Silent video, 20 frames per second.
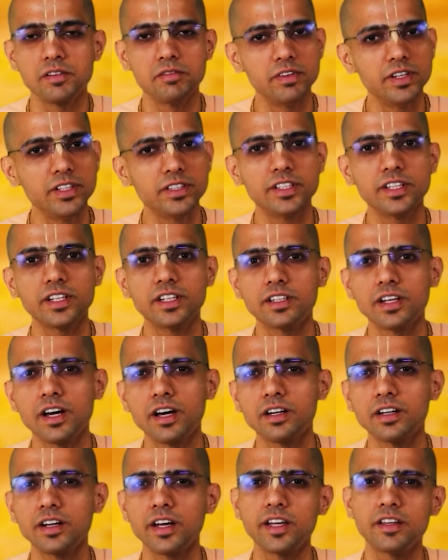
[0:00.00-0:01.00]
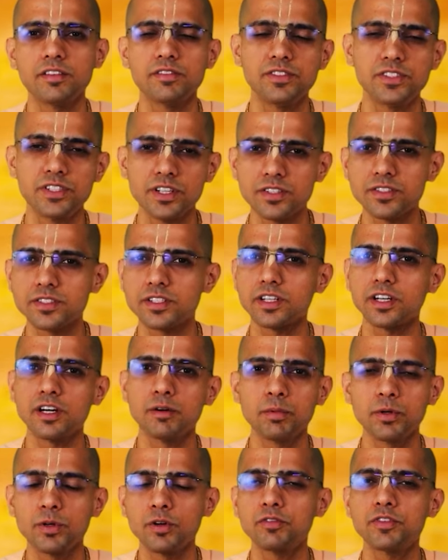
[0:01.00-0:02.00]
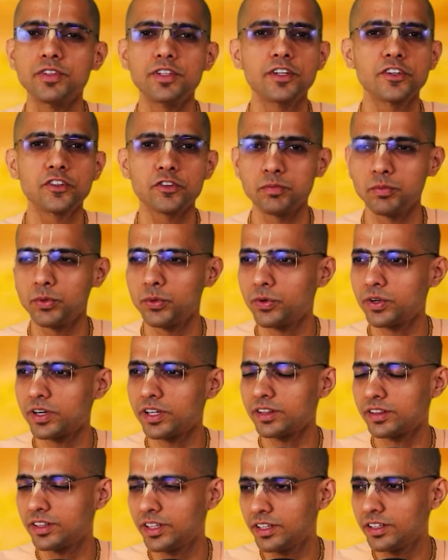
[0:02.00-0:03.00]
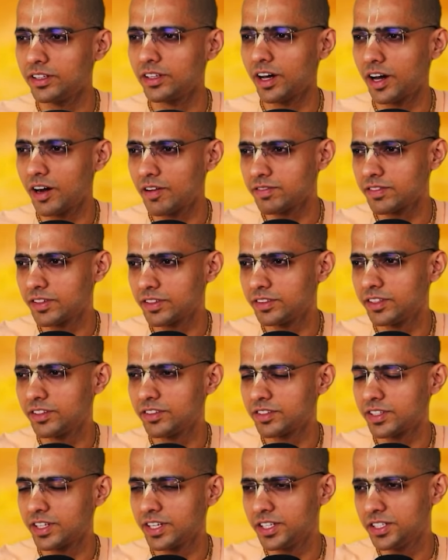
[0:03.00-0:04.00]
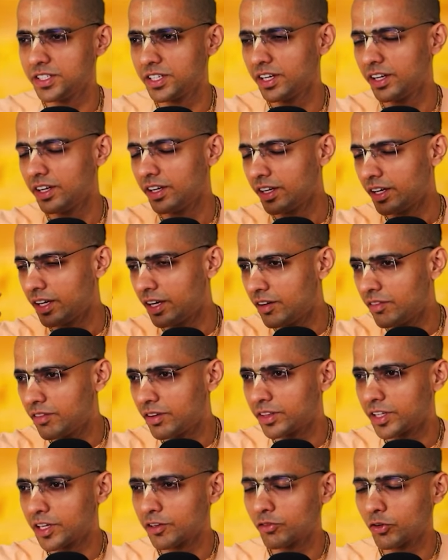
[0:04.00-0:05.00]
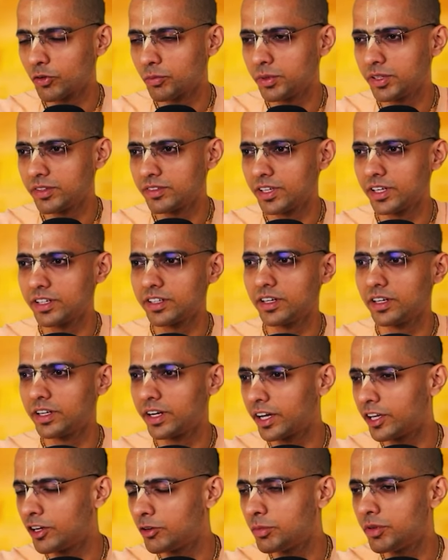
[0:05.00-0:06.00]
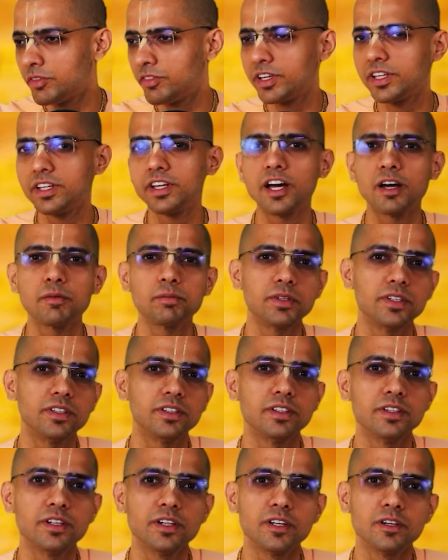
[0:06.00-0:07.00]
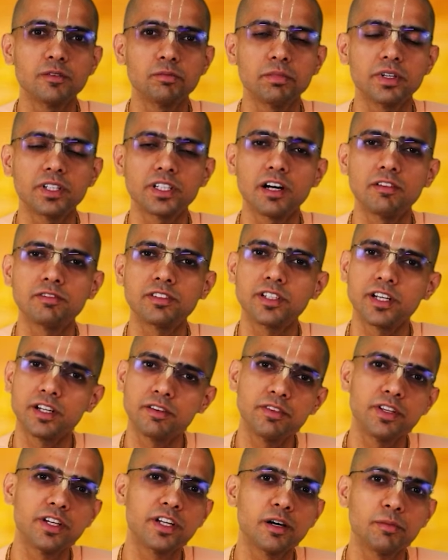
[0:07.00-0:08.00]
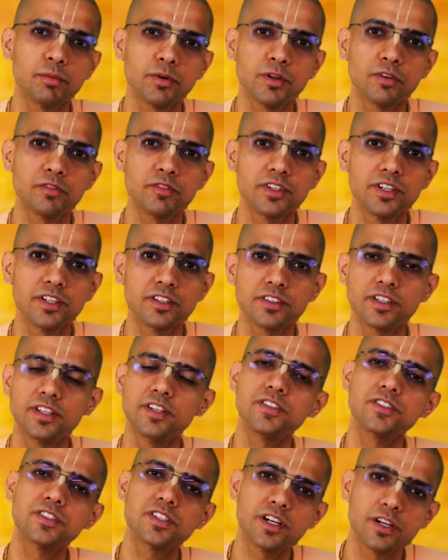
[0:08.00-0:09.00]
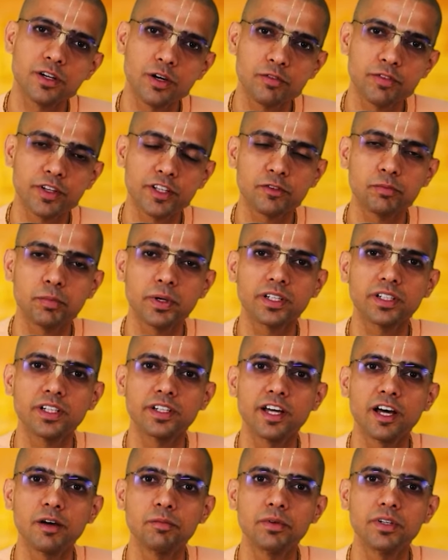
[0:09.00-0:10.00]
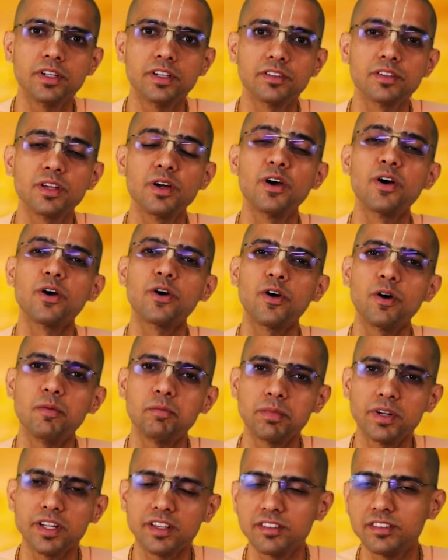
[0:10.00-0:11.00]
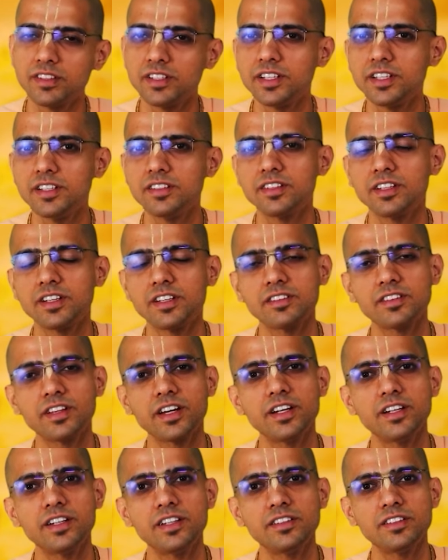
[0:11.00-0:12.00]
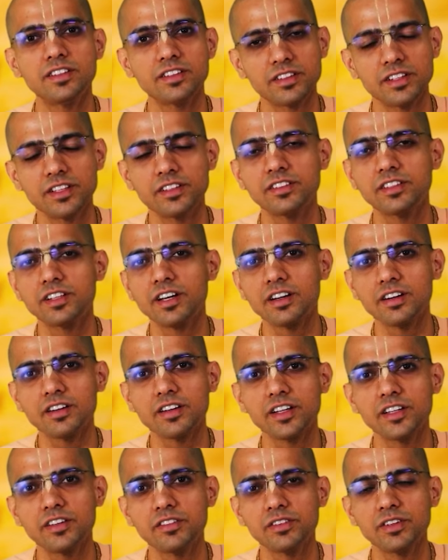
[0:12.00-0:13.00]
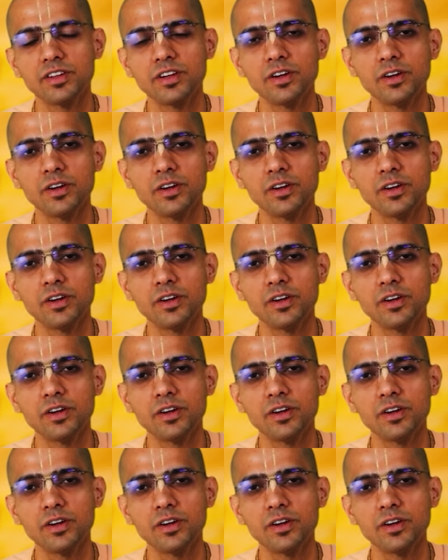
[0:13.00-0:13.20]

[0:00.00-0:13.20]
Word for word: We think in our life just a couple of years more, and then after this stage, everything would be settled. I'll be very happy. But after every couple of years, instead of expected happiness, complexities and anxieties increase in our life.